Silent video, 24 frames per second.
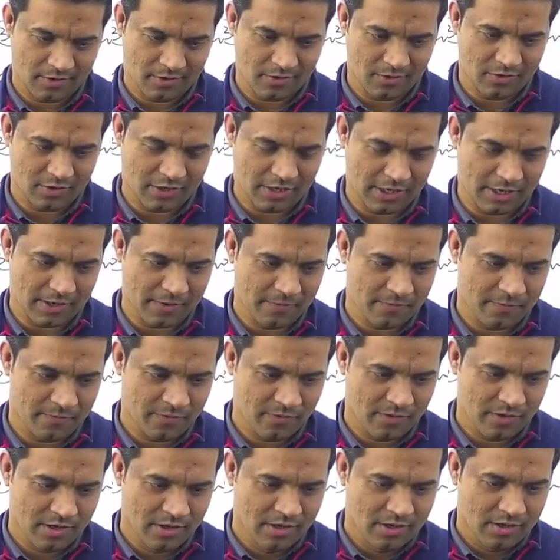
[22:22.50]
Okay.
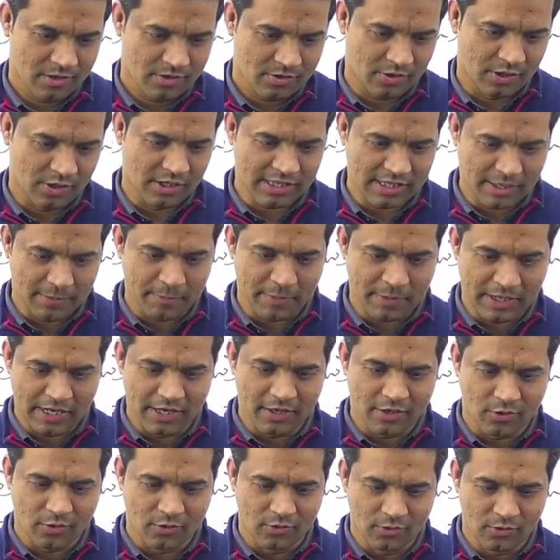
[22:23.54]
So in
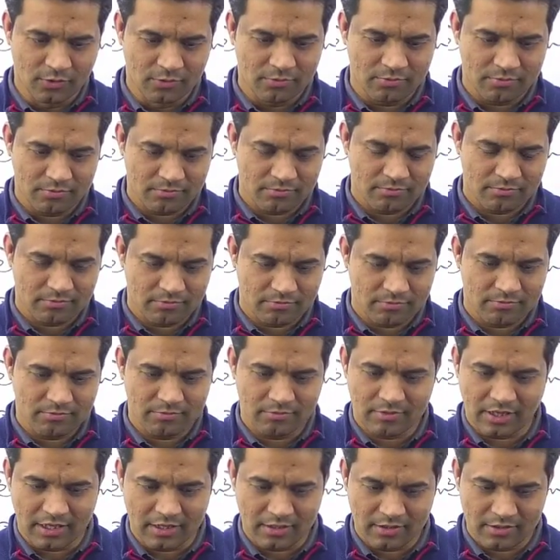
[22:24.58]
compared to
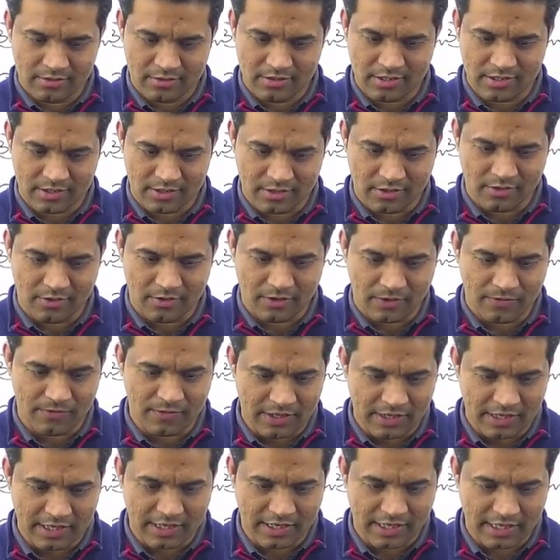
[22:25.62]
the
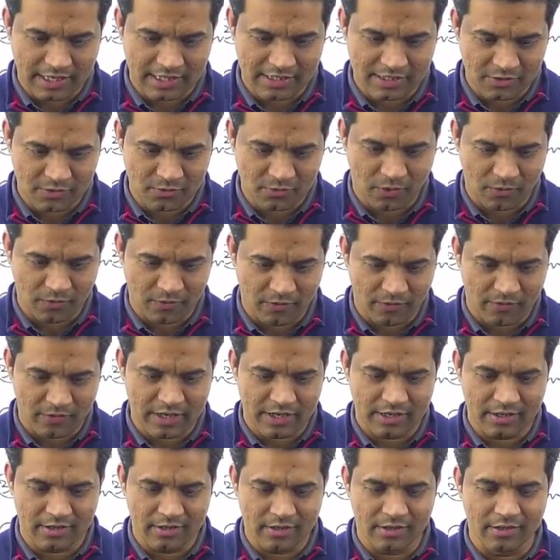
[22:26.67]
everyday classes what we
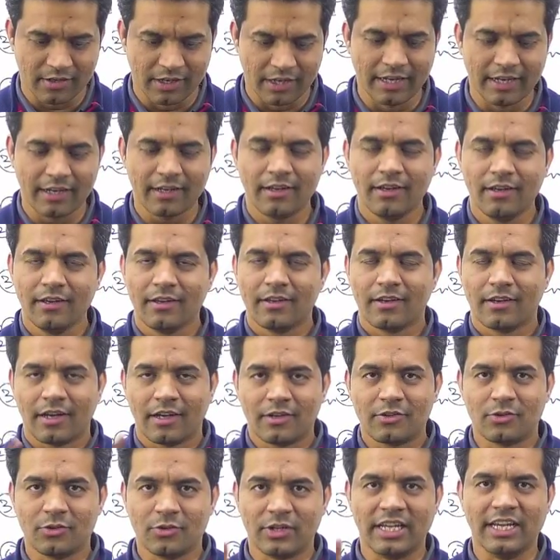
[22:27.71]
were doing,
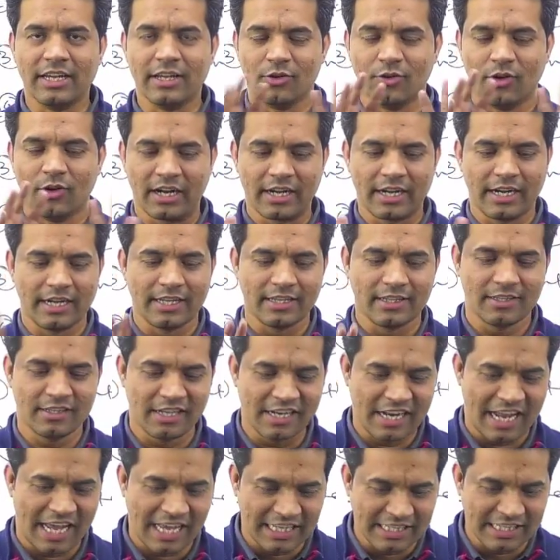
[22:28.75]
today you are getting
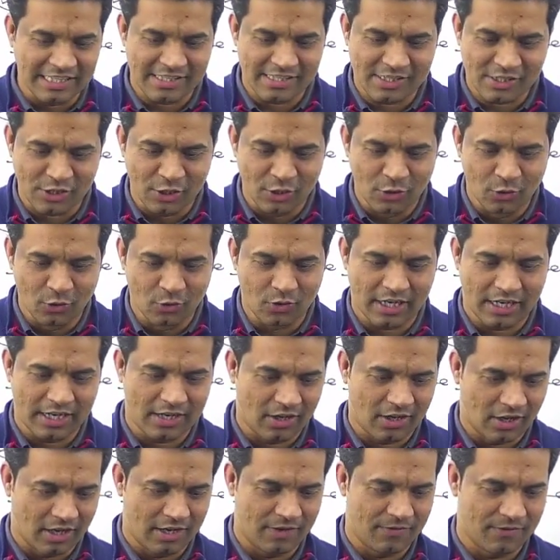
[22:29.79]
the nice look
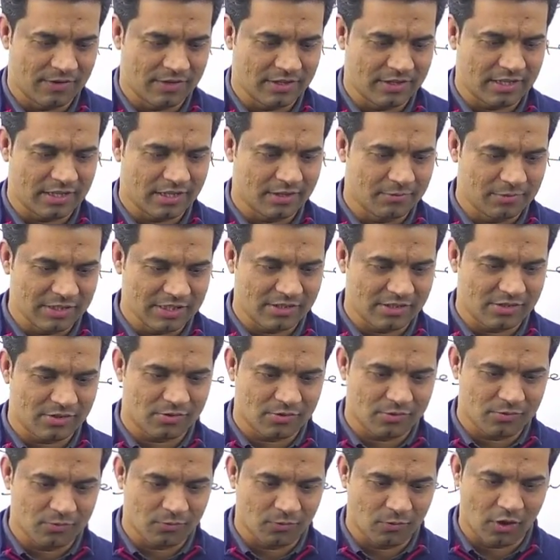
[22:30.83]
and all everything,
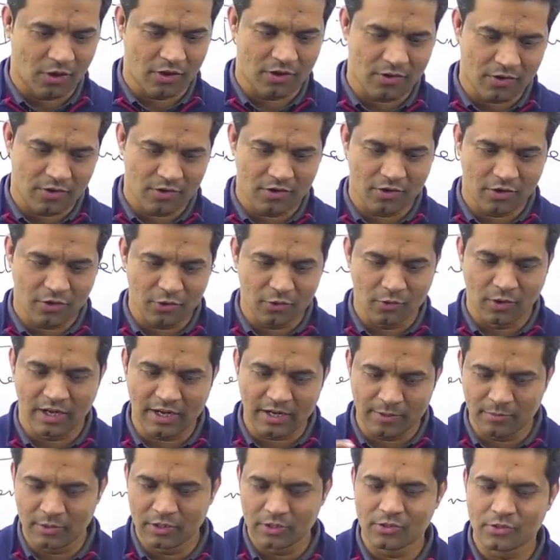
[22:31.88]
means what you
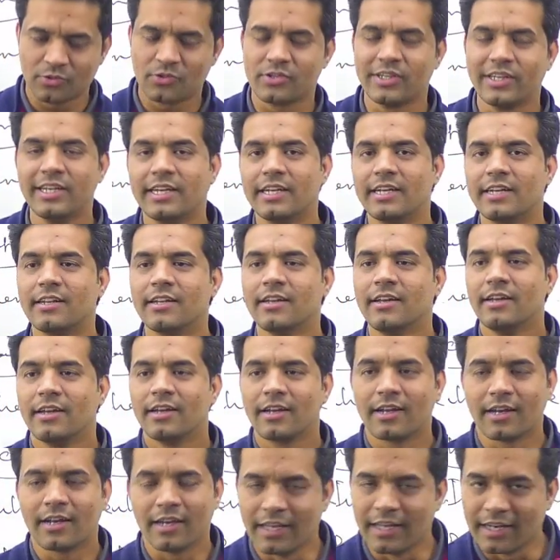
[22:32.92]
are able to see it
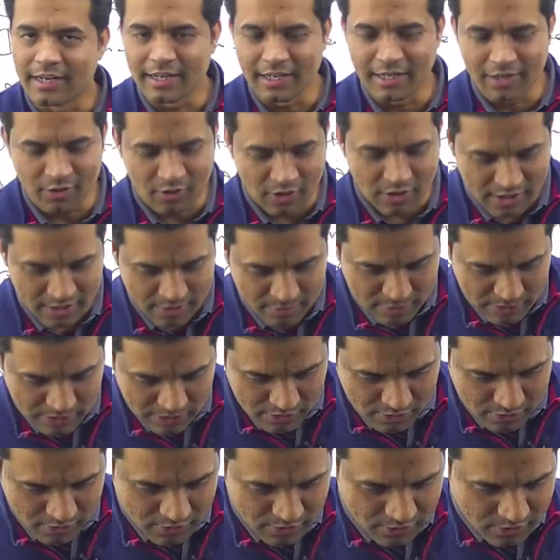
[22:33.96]
clearly, you are able
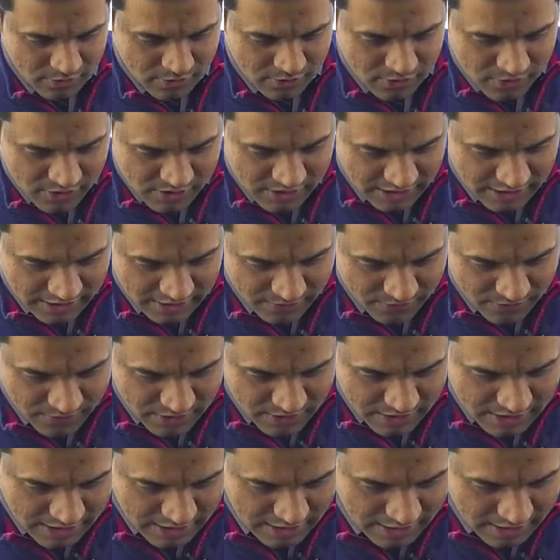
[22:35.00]
to see
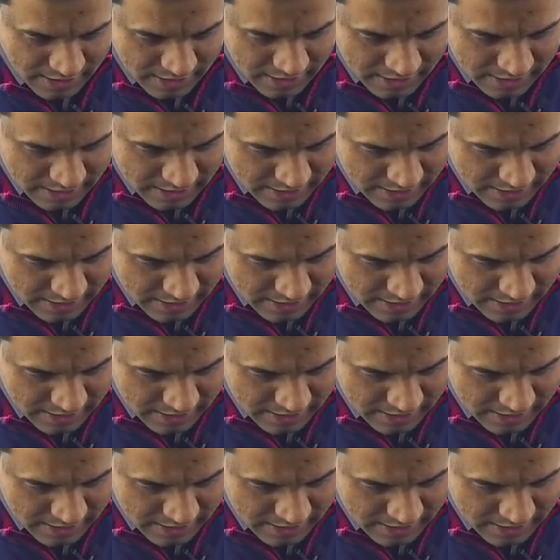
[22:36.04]
everything.